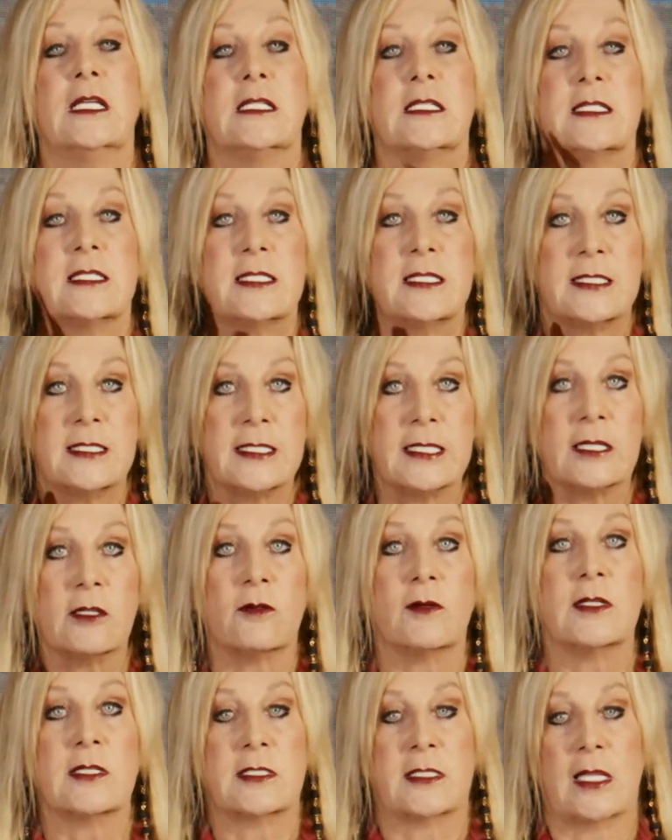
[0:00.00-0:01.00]

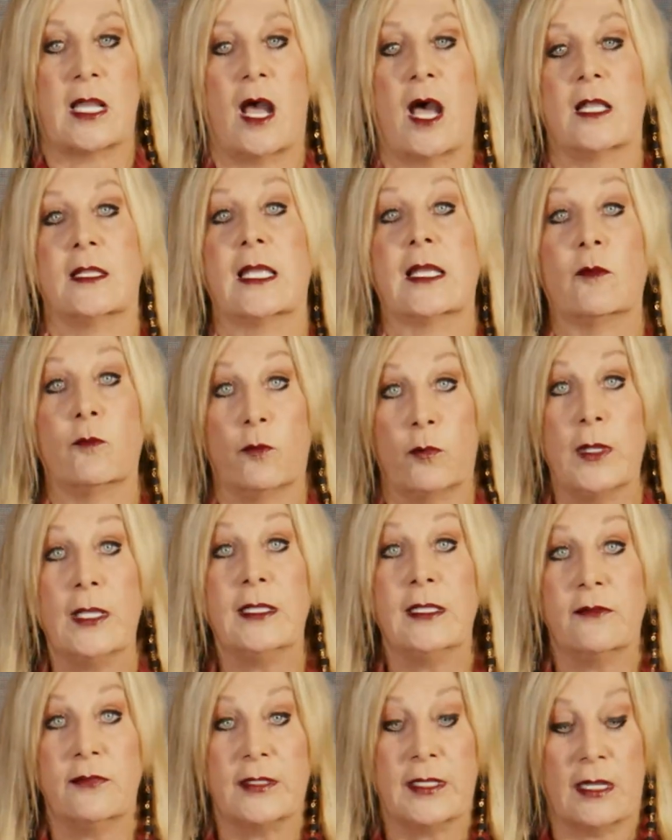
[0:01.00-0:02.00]
seriously hot. Like we
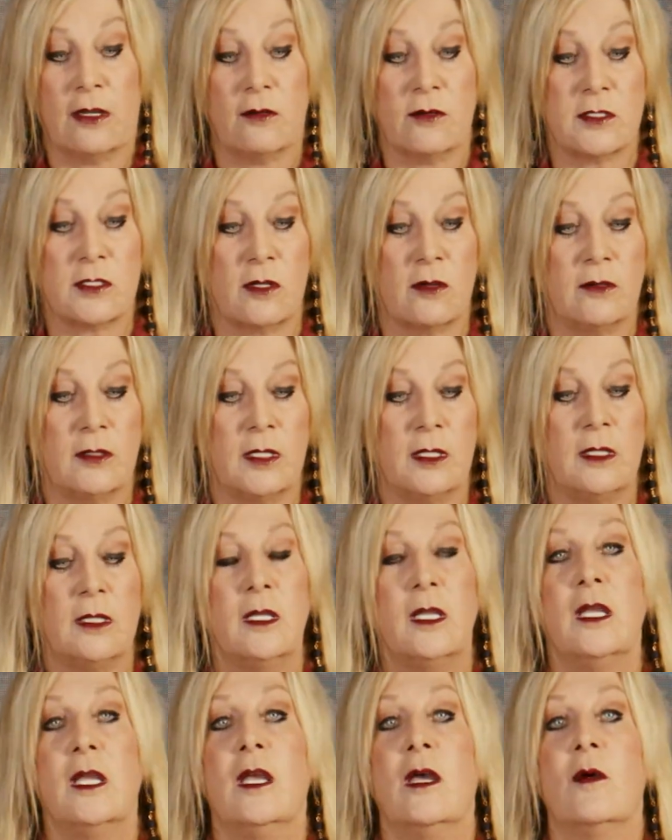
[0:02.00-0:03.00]
live in Arizona,
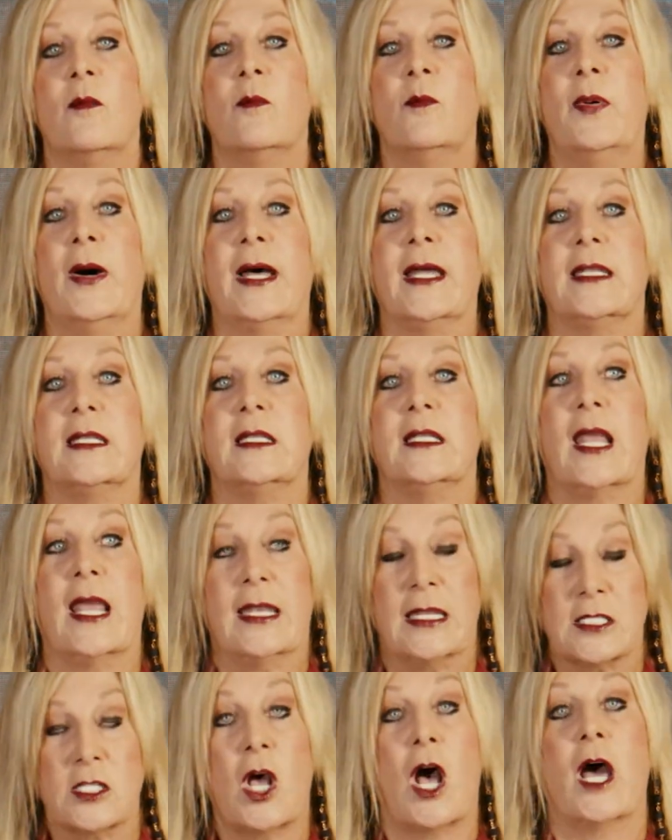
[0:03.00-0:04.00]

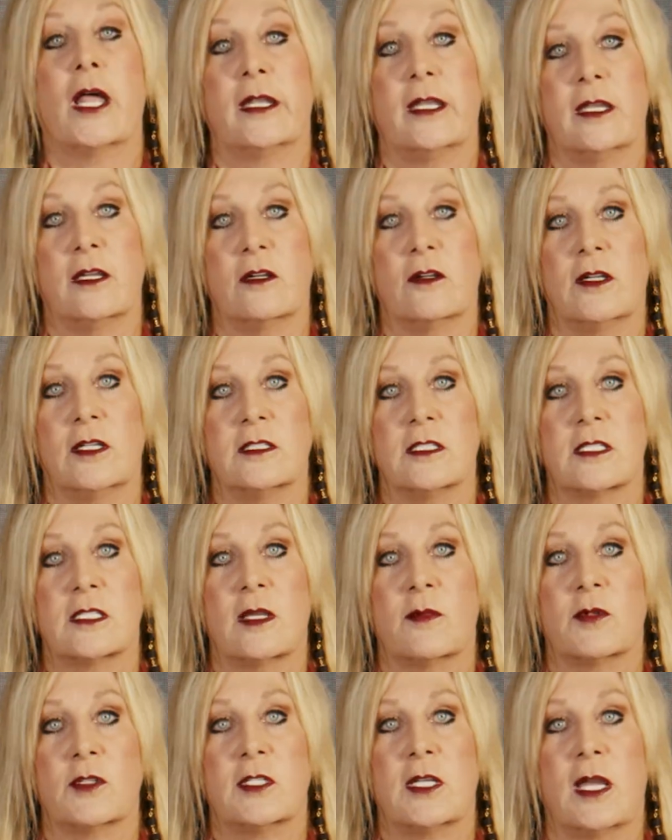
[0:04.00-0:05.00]
and it's hot here in the
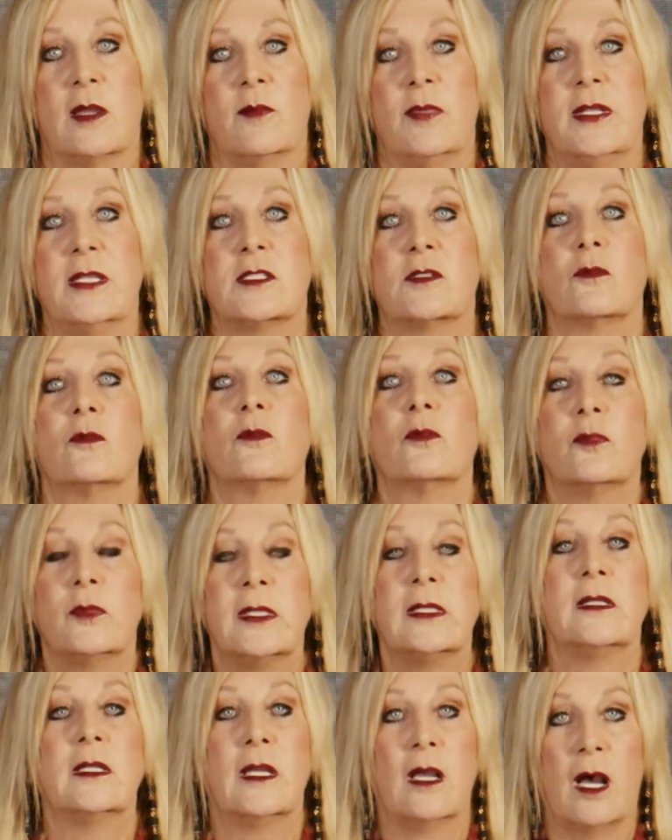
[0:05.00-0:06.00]
summertime, but it's
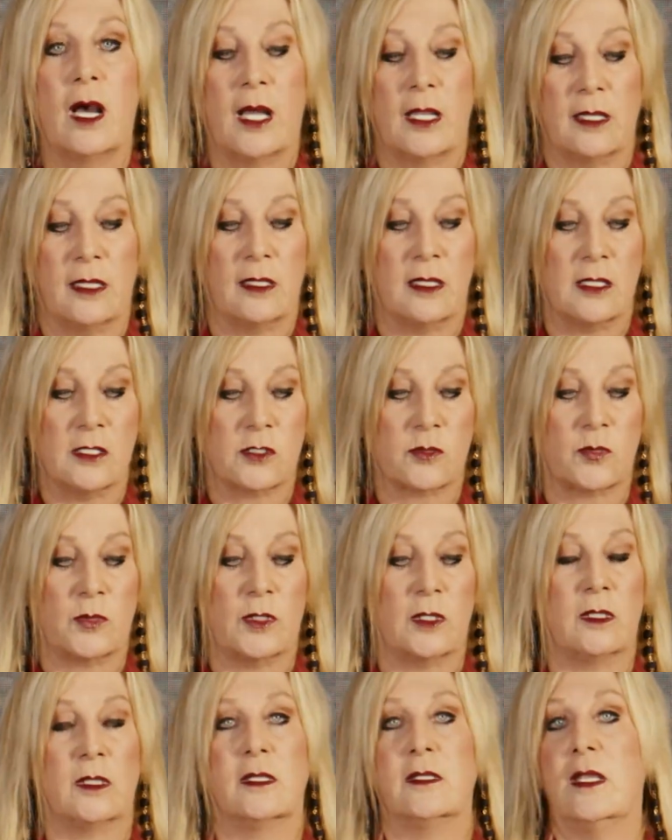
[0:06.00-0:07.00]
really hot in
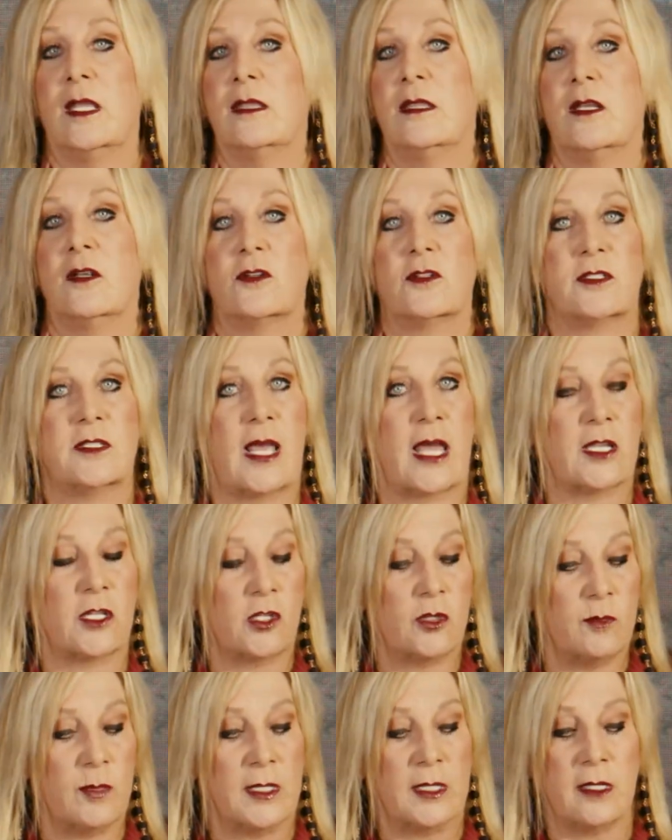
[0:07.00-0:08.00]
Israel. And then there's that
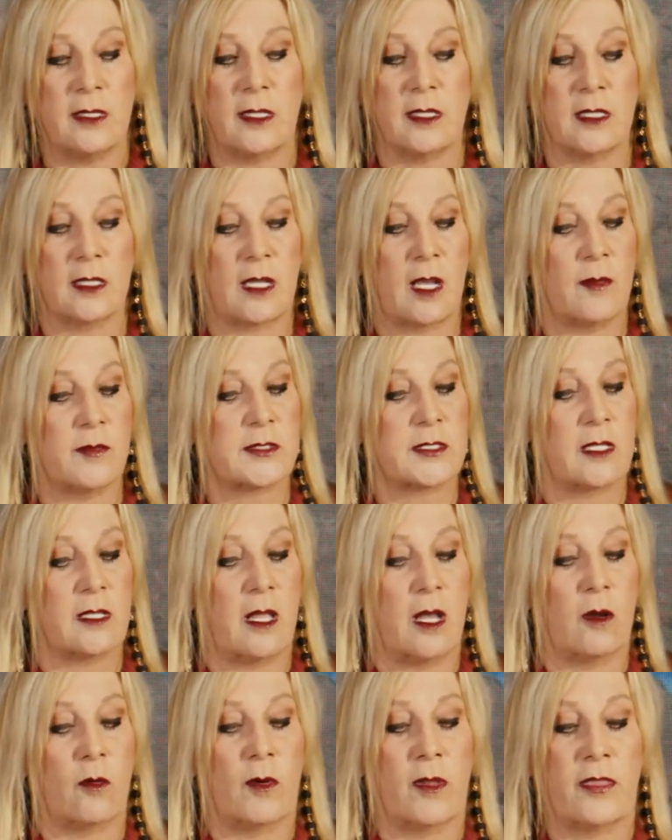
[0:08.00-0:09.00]
humidity that comes
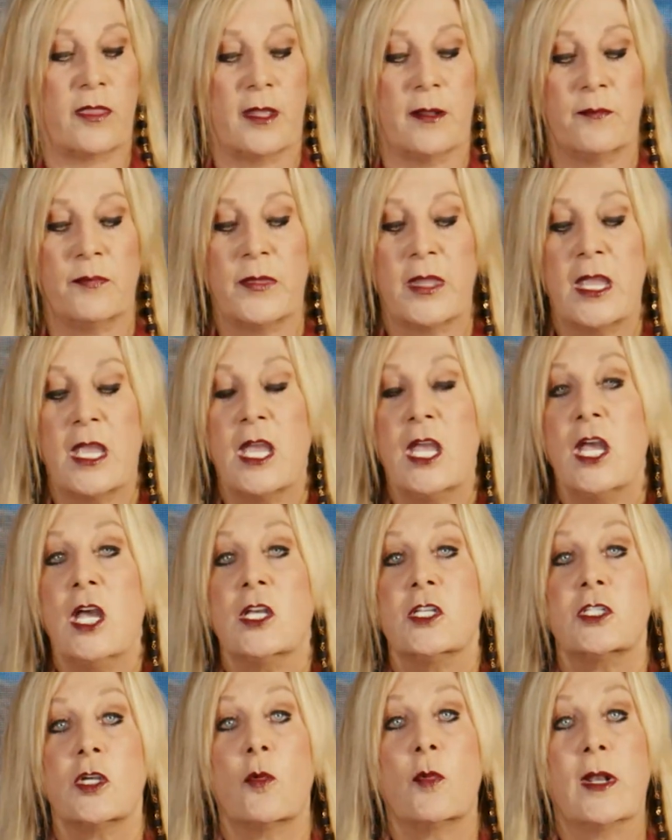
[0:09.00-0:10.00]
along with it.
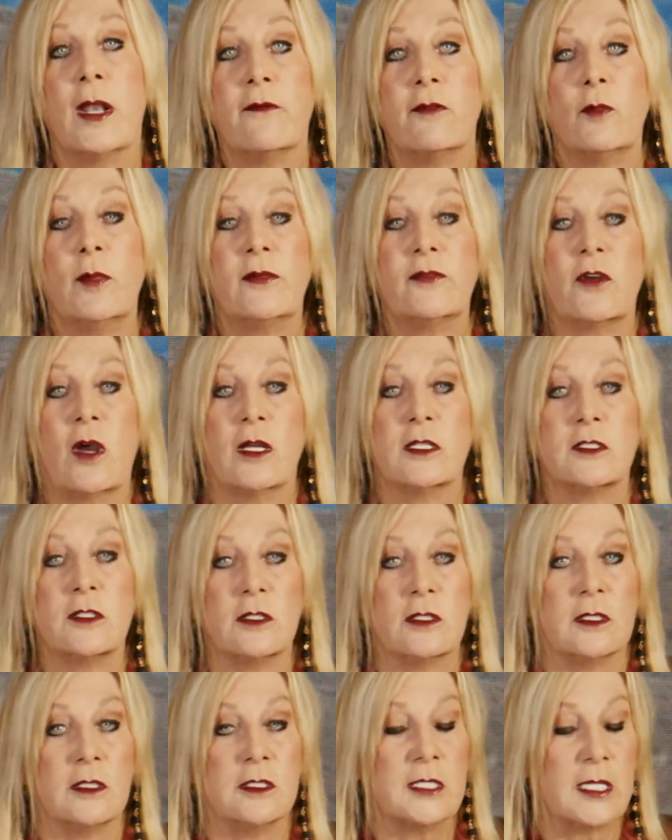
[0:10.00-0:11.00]
So whenever we've gone
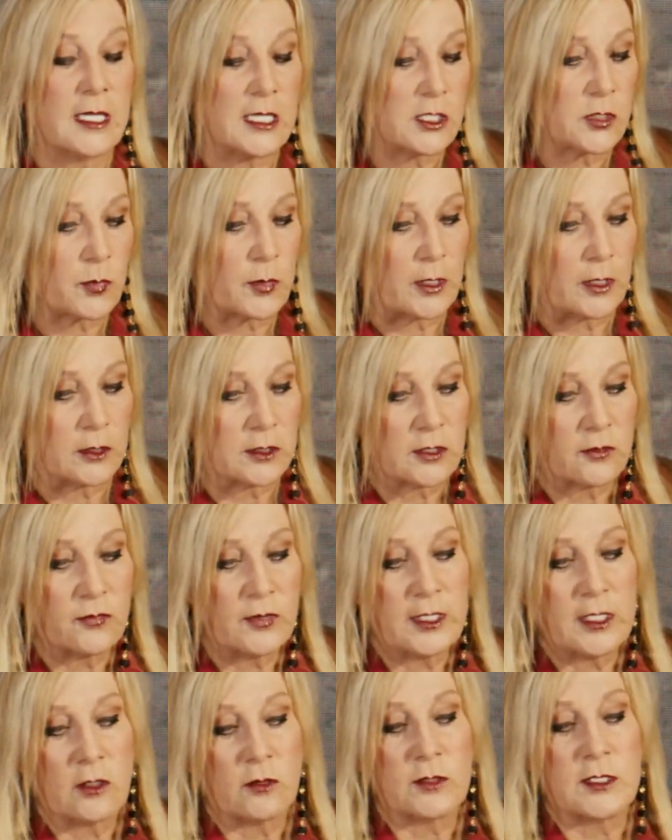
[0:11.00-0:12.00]
to Israel to
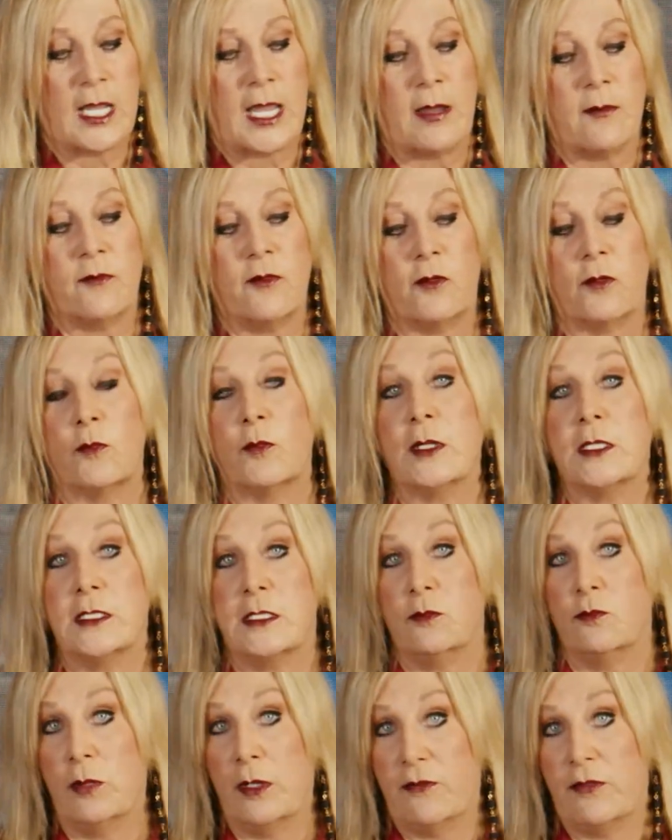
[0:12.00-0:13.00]
videotape,
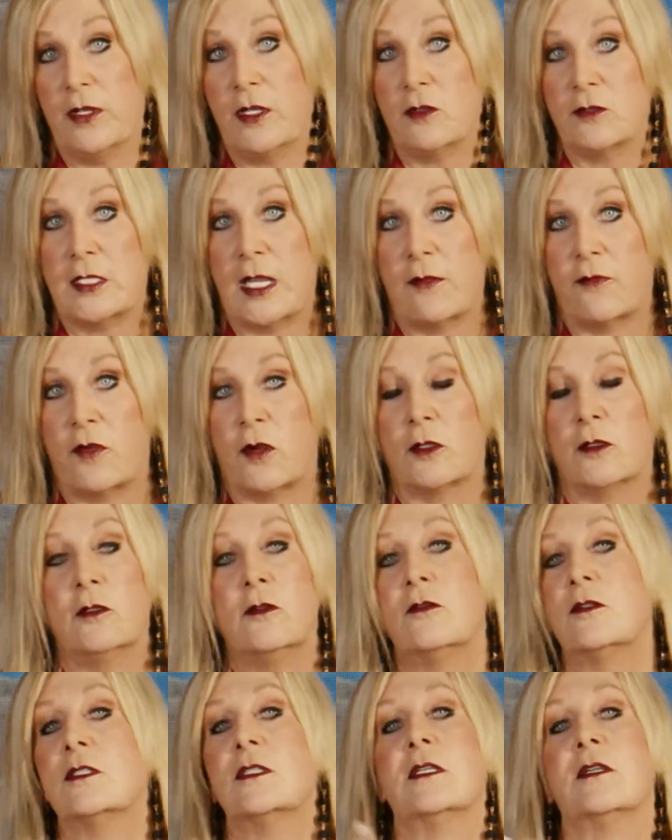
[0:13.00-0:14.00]
we videotape for our
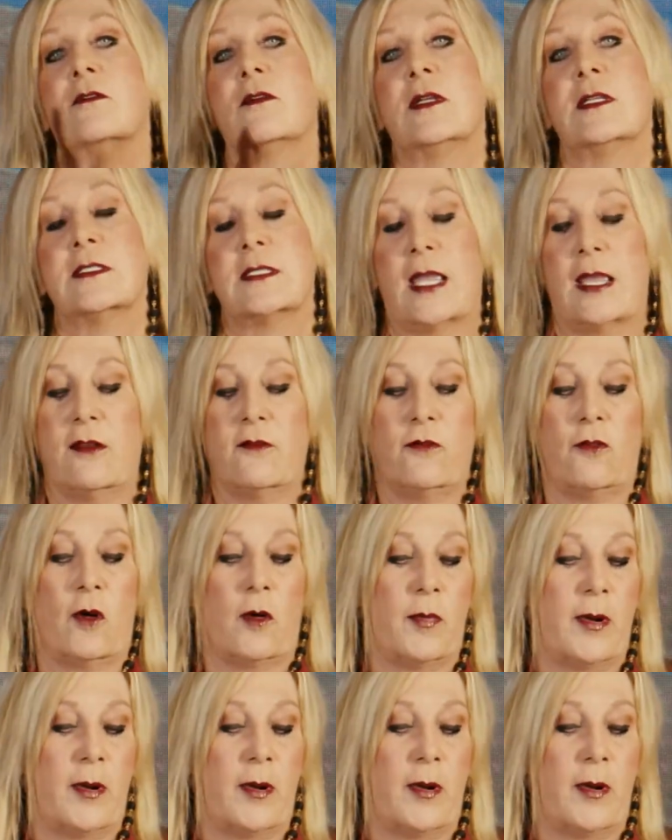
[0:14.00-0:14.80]
Luke series and for our